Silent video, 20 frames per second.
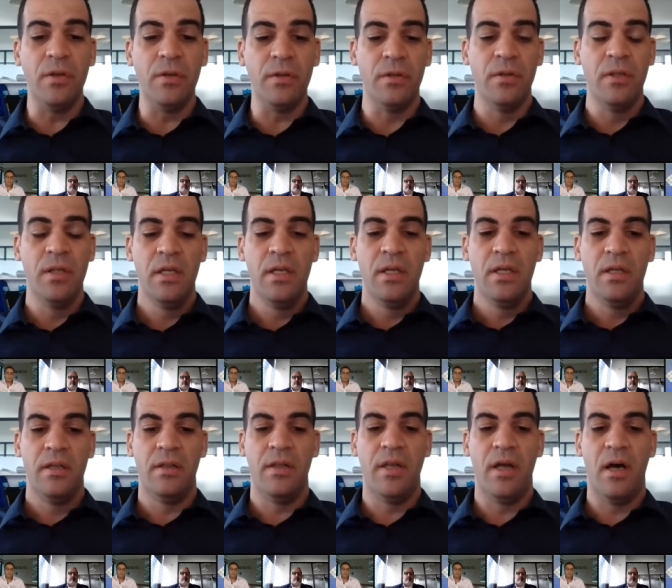they're
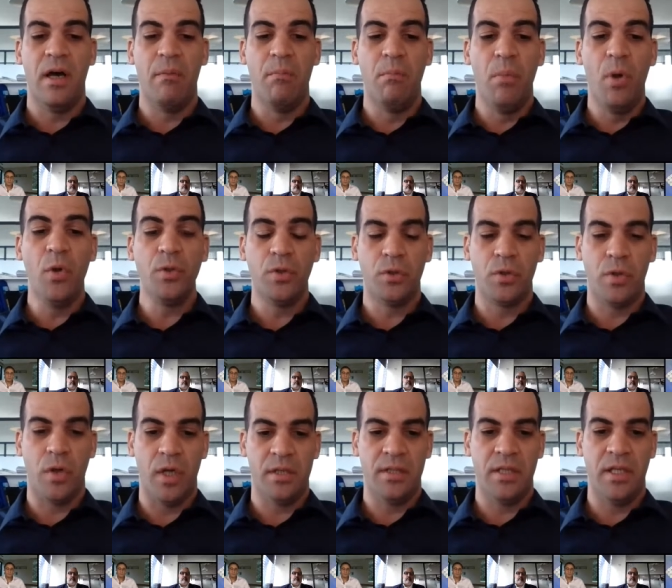still the
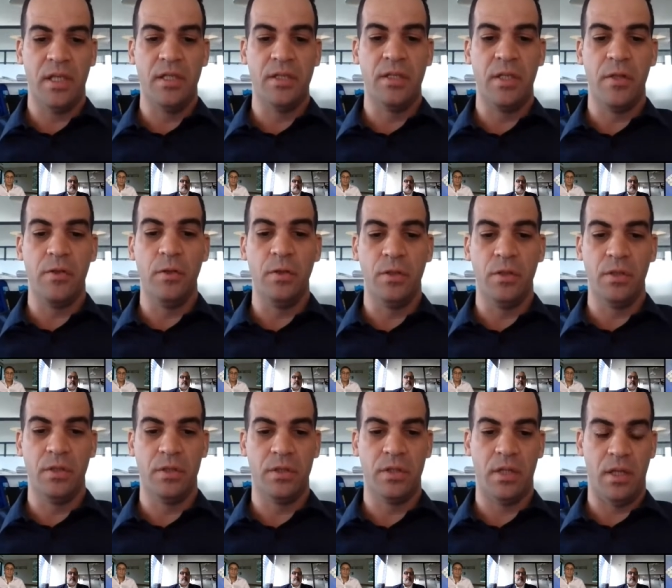most trusted
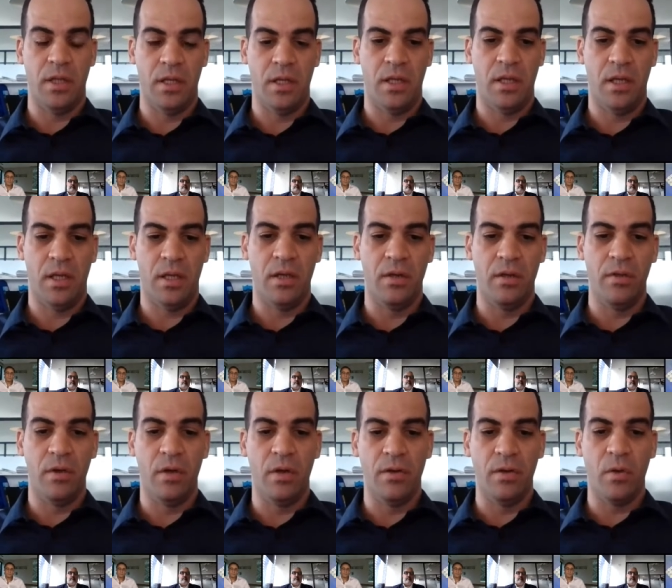
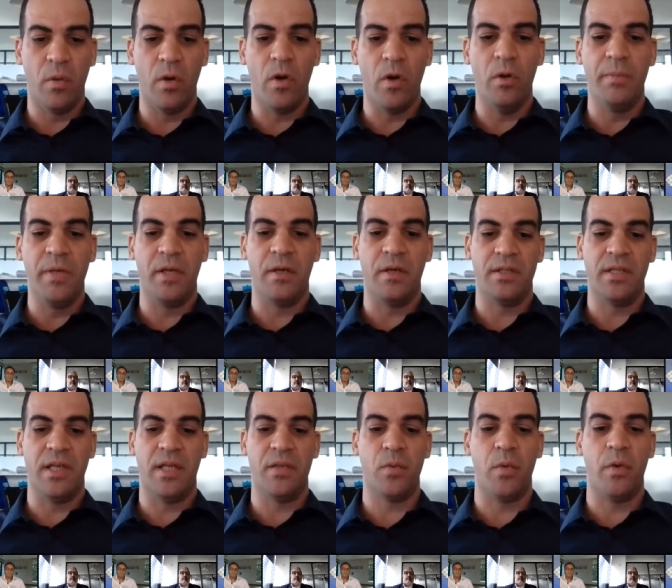in the world,
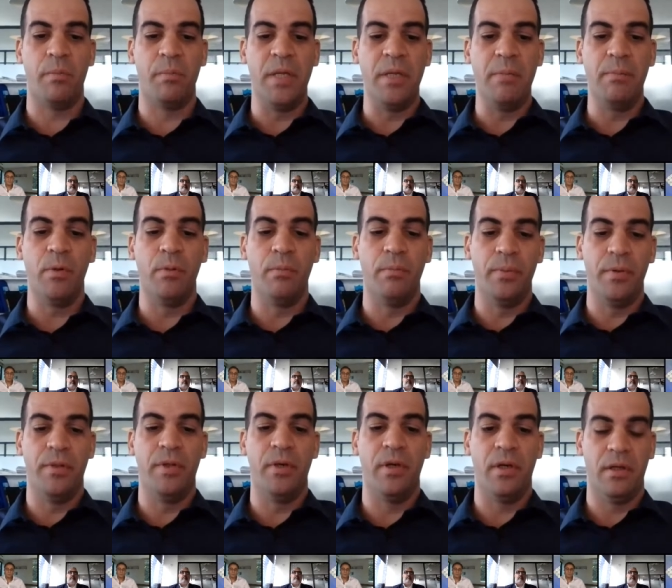because that's where
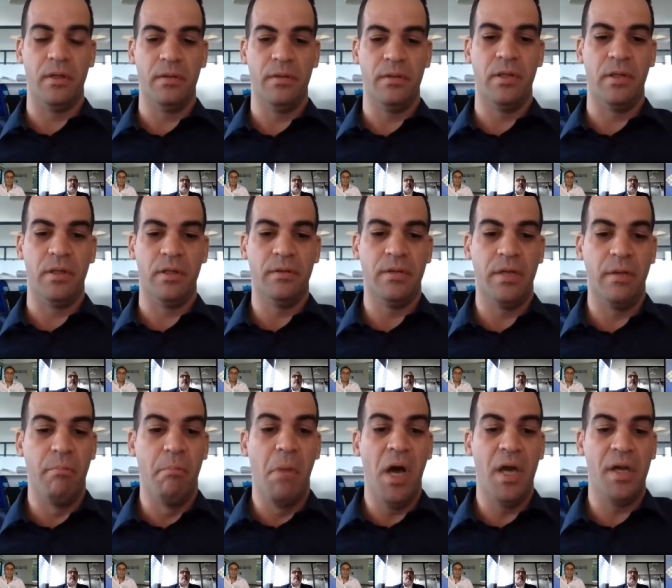people their